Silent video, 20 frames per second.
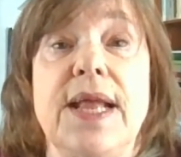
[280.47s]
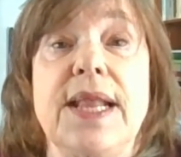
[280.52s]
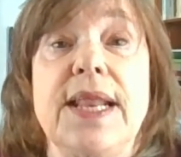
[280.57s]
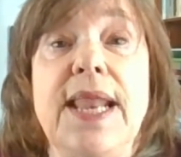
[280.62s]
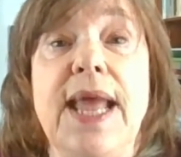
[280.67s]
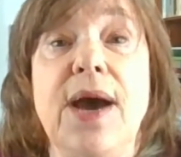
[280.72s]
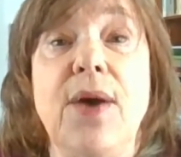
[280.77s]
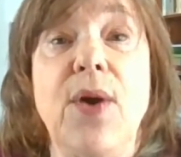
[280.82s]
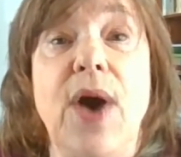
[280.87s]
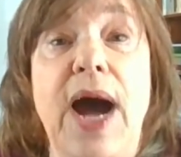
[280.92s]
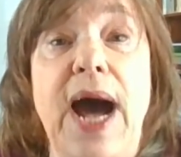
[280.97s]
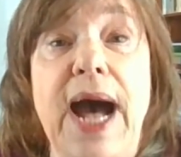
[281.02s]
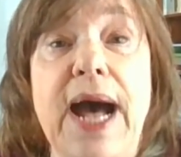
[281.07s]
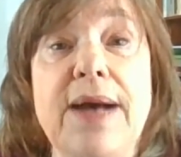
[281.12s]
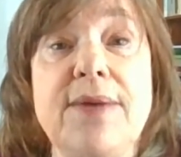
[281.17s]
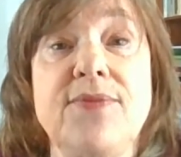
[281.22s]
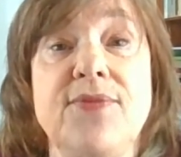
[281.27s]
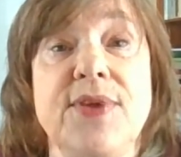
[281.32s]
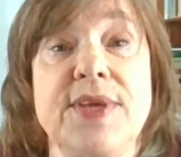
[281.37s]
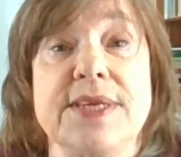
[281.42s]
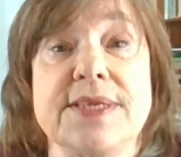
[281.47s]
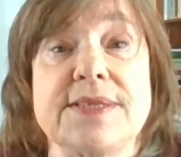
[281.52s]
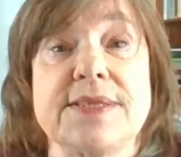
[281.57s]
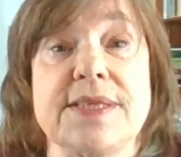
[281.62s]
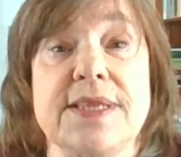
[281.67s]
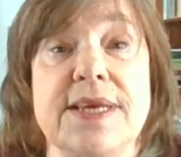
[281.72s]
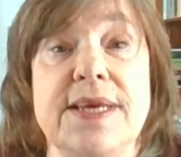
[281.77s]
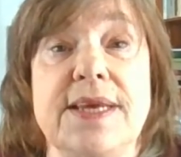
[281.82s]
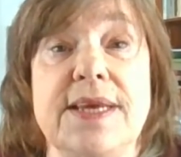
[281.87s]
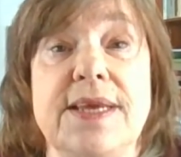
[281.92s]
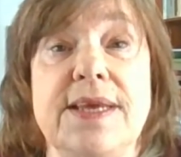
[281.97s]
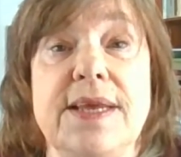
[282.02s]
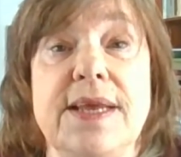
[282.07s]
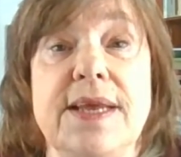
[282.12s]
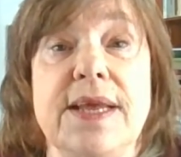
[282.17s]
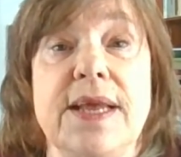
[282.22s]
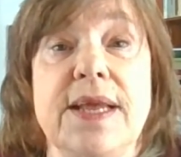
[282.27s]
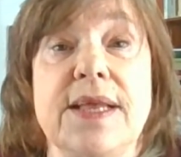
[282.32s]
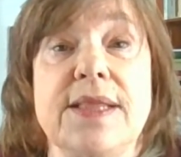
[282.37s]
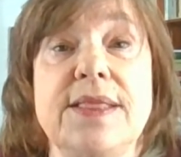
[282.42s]
Now, obviously,
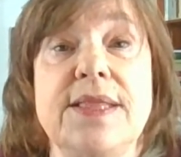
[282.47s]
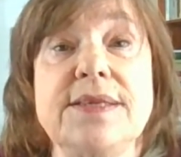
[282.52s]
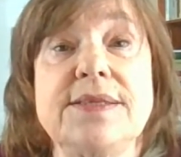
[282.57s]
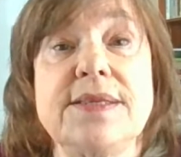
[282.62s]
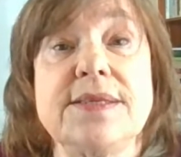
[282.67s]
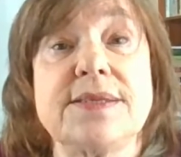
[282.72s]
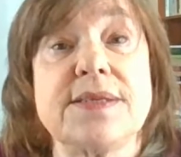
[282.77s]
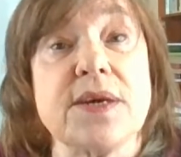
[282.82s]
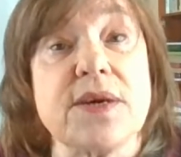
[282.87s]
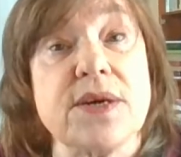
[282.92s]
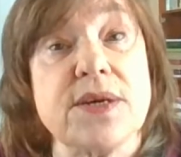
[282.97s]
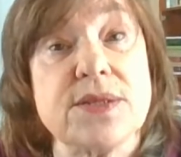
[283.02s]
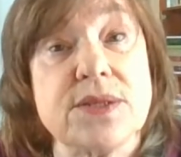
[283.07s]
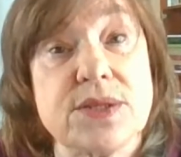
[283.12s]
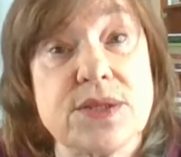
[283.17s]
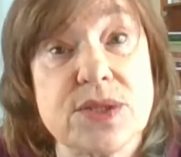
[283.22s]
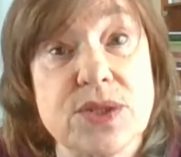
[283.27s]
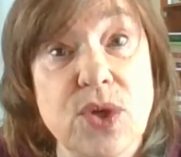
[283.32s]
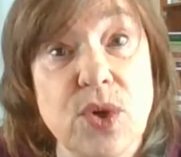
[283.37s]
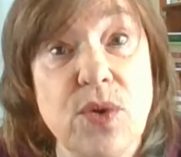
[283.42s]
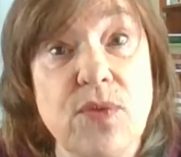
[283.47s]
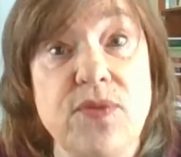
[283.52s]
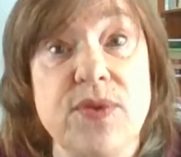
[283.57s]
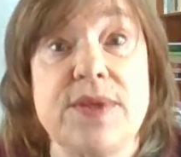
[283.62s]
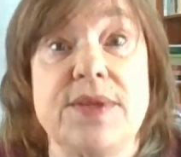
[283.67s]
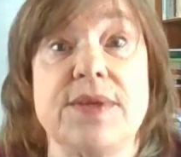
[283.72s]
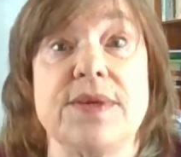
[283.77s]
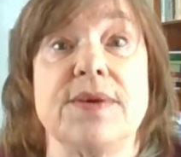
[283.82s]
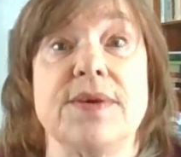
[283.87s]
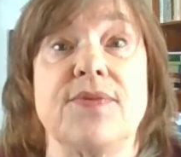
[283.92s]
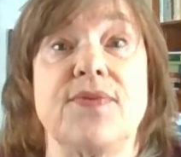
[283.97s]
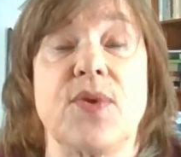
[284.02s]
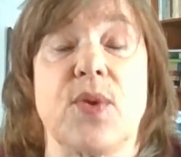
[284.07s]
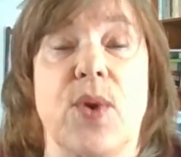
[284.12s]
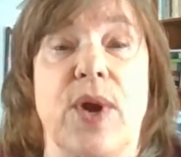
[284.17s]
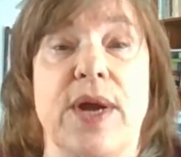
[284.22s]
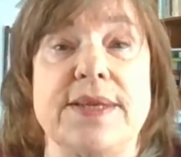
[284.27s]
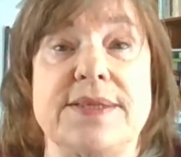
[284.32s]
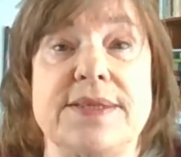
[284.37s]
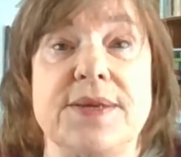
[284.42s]
this is a conservative
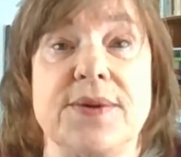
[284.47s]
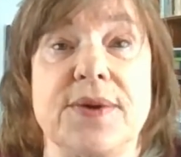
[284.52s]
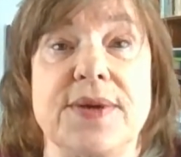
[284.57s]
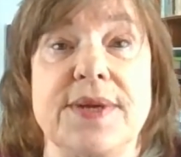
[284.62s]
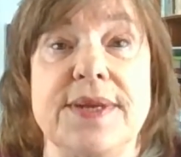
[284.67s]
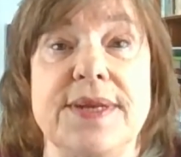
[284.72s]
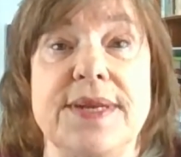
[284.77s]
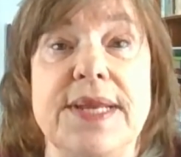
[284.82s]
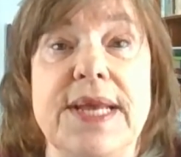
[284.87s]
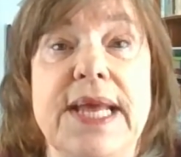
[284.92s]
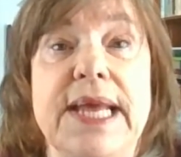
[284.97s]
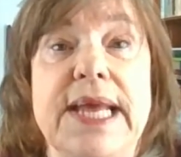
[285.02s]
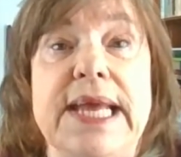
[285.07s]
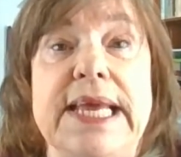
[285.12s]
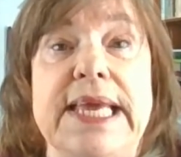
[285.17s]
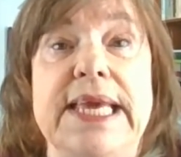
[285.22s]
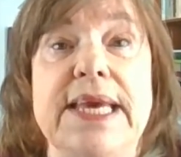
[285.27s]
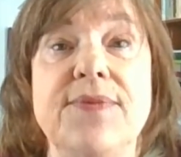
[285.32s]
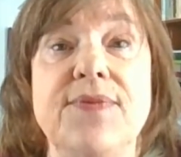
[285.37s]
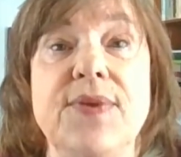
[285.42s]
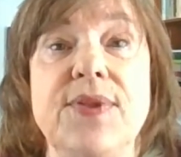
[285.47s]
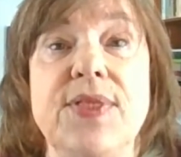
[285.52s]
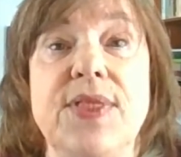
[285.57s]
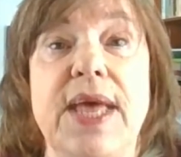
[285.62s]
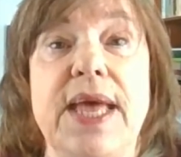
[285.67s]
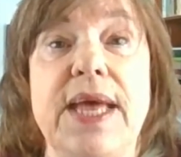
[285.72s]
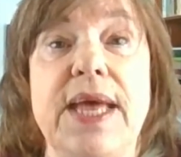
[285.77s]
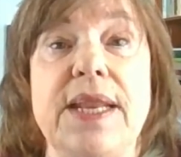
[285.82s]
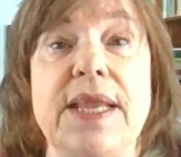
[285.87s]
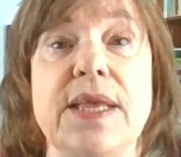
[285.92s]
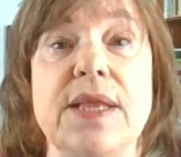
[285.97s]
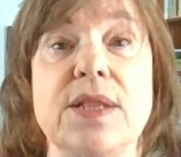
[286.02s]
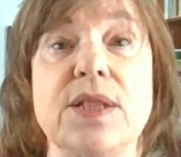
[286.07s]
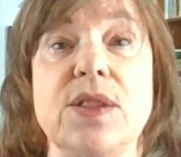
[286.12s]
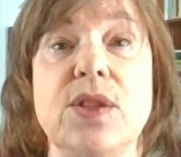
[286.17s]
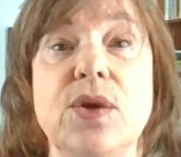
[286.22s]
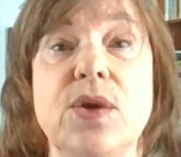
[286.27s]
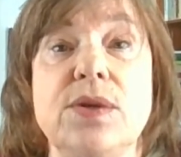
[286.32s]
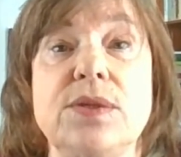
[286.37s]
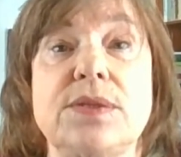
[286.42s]
criterion, given that it
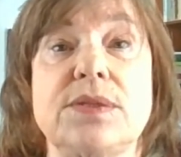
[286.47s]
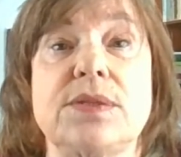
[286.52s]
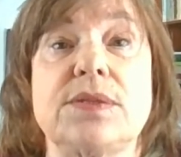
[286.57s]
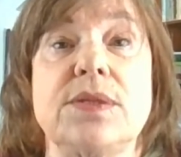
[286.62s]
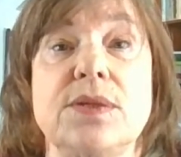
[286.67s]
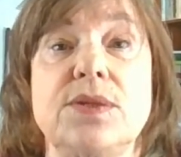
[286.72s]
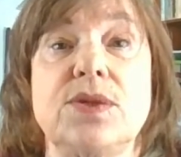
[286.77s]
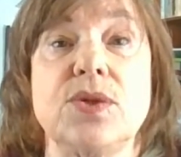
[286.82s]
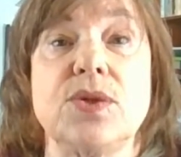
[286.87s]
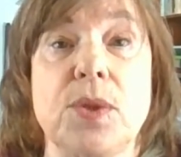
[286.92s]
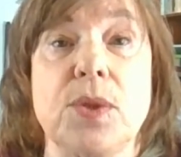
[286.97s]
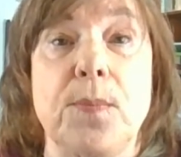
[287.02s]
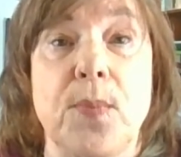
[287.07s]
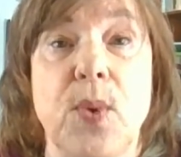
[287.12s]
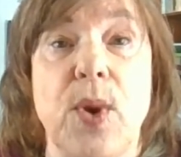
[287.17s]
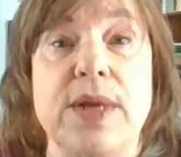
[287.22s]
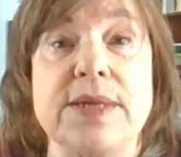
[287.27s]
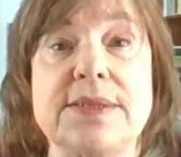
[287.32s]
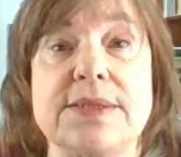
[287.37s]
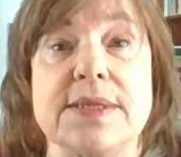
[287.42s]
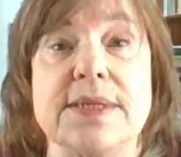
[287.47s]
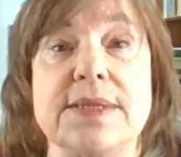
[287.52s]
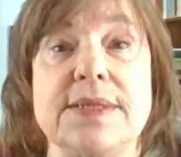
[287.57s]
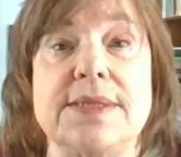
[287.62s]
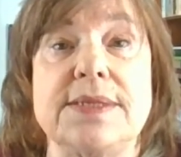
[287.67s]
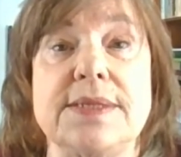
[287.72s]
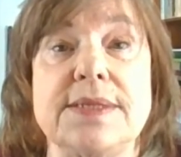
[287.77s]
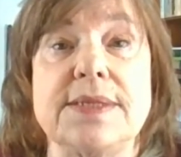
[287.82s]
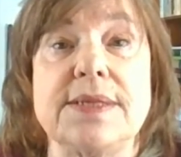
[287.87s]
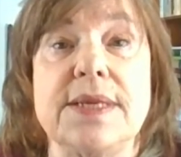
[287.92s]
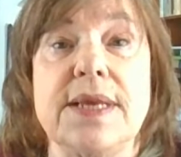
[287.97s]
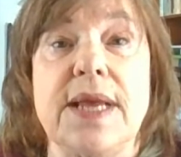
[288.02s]
looks to the present